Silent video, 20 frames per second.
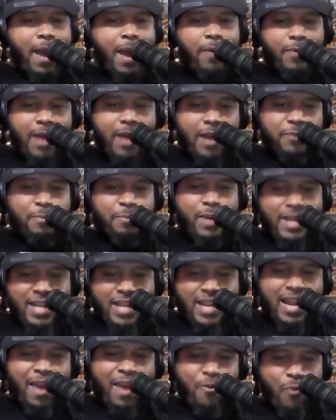Back when I was
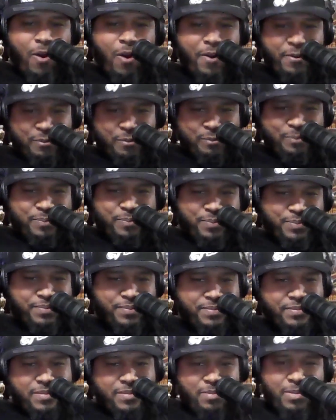putting in that work.
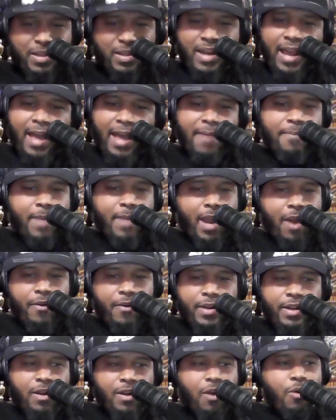But now I'm
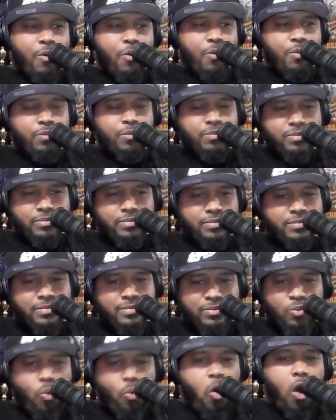married, old,
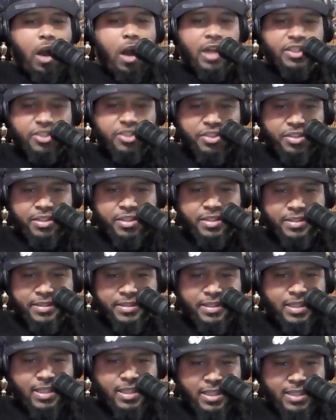washed,
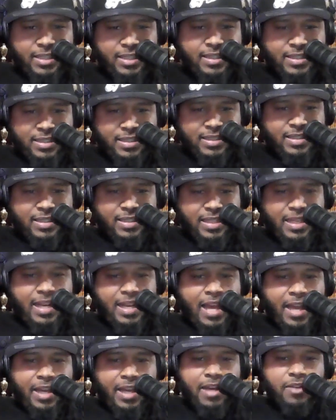
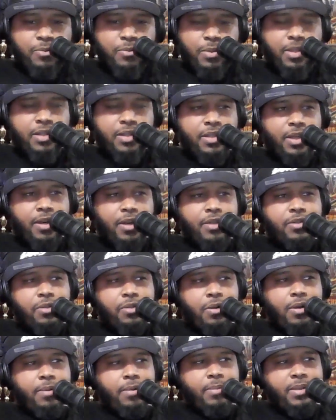and that comes with the
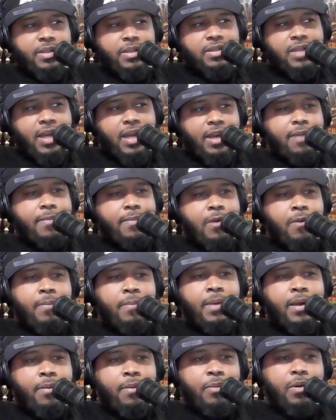territory. But it's like, come
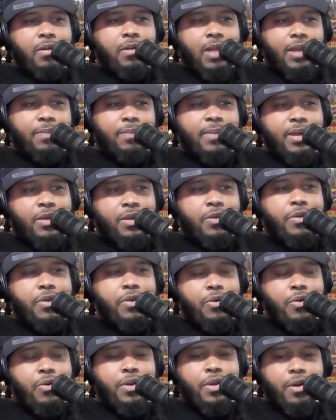on, man, bro. Like, man,
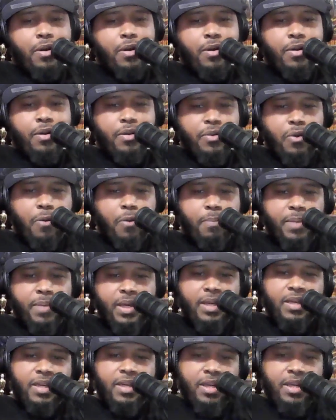you in your
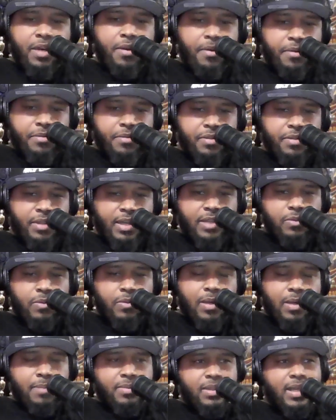peak years, and
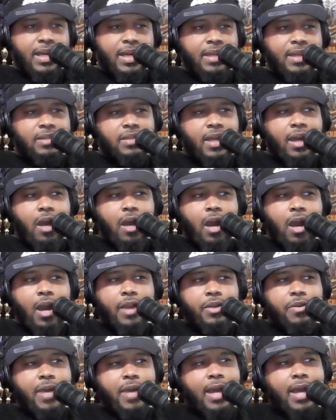that's what I'm saying. It's like,
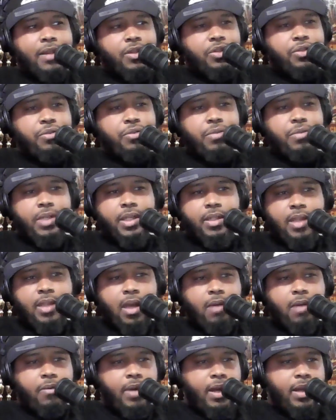all right, you got the shoe
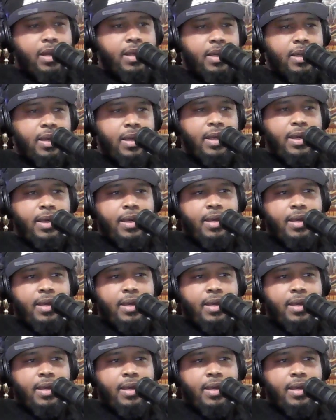deal already.